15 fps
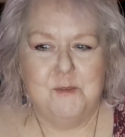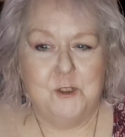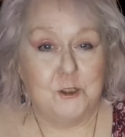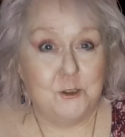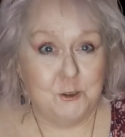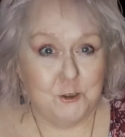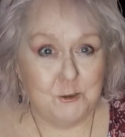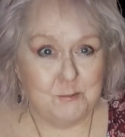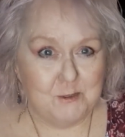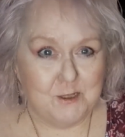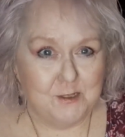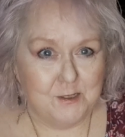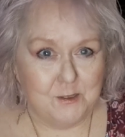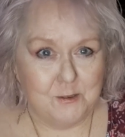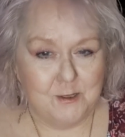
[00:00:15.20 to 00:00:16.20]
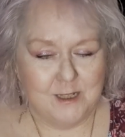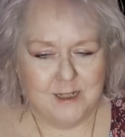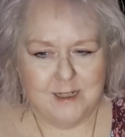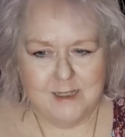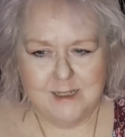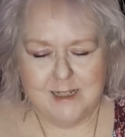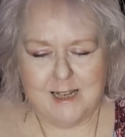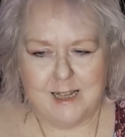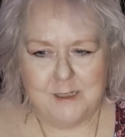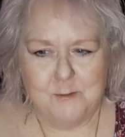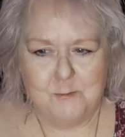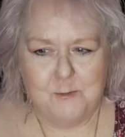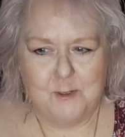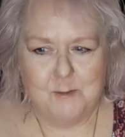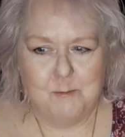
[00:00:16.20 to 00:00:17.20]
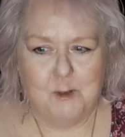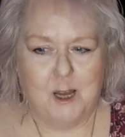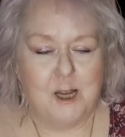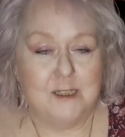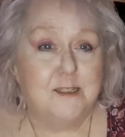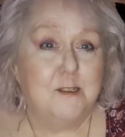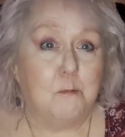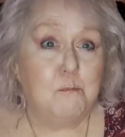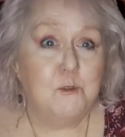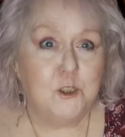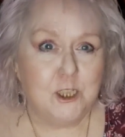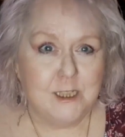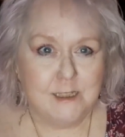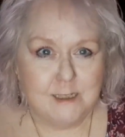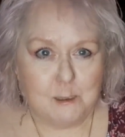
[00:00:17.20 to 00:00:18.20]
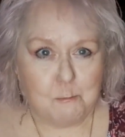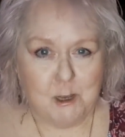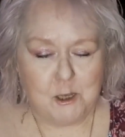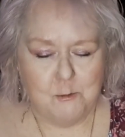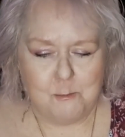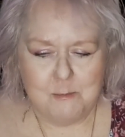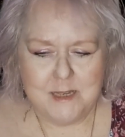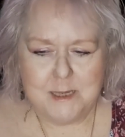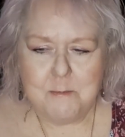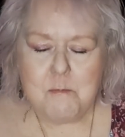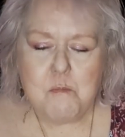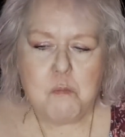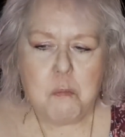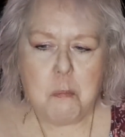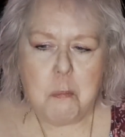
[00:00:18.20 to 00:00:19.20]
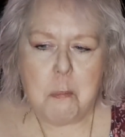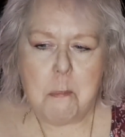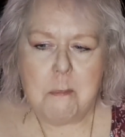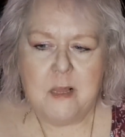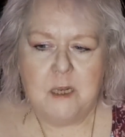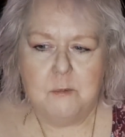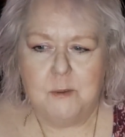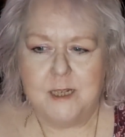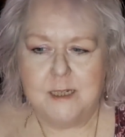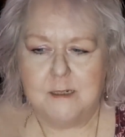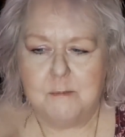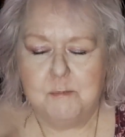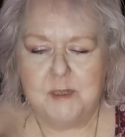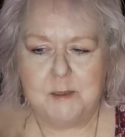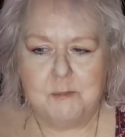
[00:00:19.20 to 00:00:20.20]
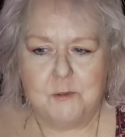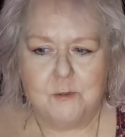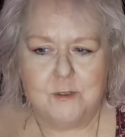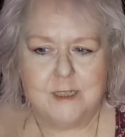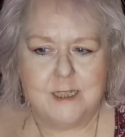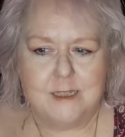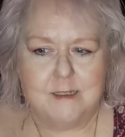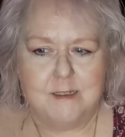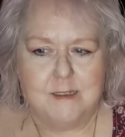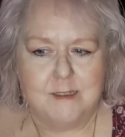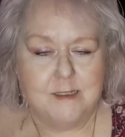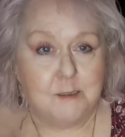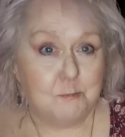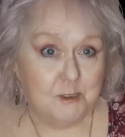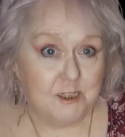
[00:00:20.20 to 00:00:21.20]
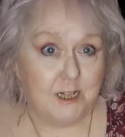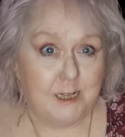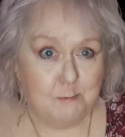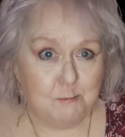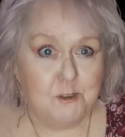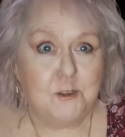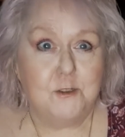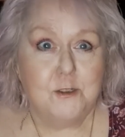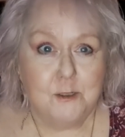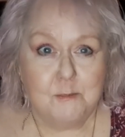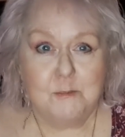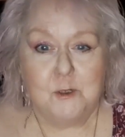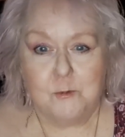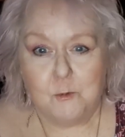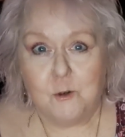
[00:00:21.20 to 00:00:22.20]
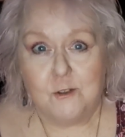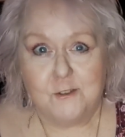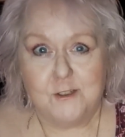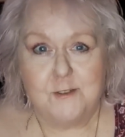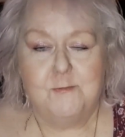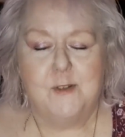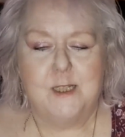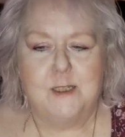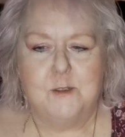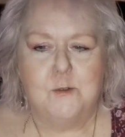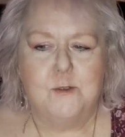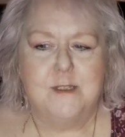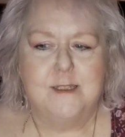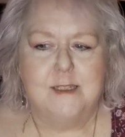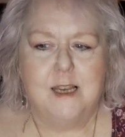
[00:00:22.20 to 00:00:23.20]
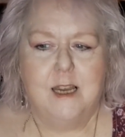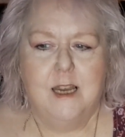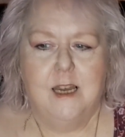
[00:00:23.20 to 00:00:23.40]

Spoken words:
YouTubers doing kind of assumptions about me, where people that subscribe to them or watch their videos